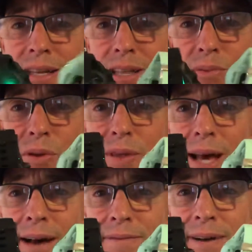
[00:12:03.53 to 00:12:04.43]
They both
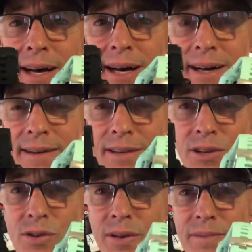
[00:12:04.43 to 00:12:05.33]
have
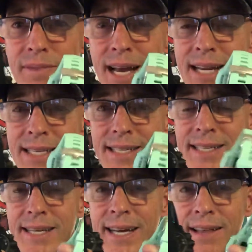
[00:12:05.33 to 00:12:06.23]
the nice.
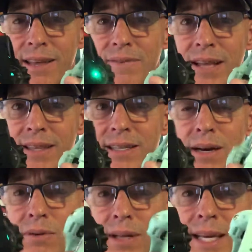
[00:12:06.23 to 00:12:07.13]
They've got the
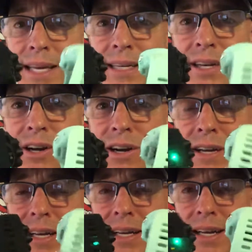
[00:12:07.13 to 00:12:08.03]
double hit here
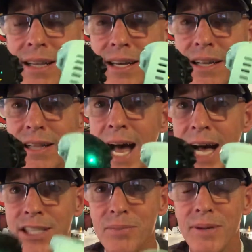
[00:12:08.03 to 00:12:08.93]
and the
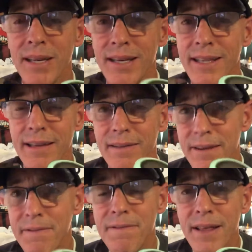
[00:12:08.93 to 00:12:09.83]
clasp.
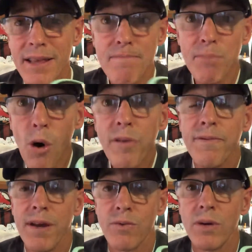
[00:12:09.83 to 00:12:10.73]
They both
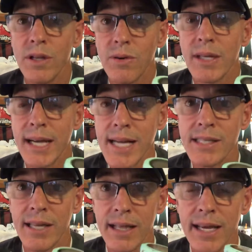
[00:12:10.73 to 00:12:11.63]
fit really, really
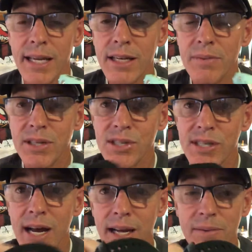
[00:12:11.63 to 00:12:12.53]
nicely. They need to be
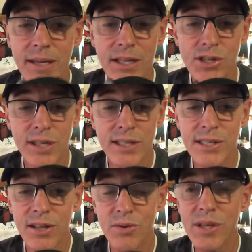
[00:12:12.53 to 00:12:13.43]
snug because you can
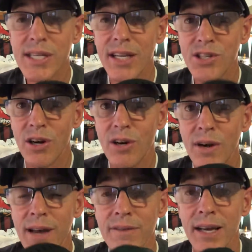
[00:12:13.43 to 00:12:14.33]
see the wrist HR going off.